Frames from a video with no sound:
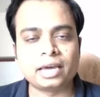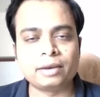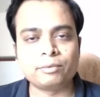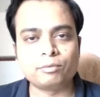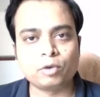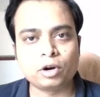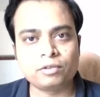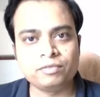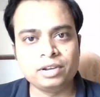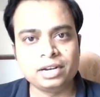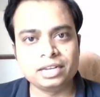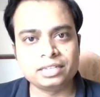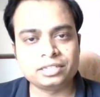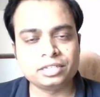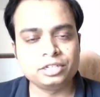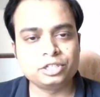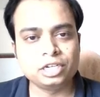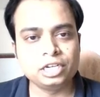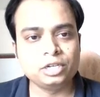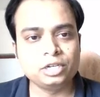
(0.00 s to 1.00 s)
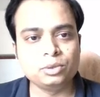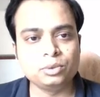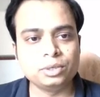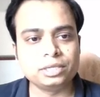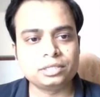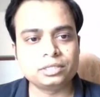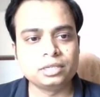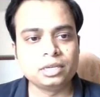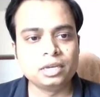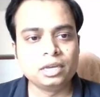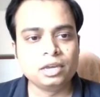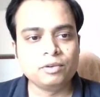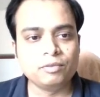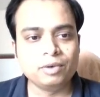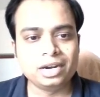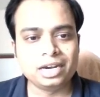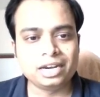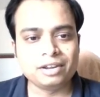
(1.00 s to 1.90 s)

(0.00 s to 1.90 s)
and what we'll essentially do is we'll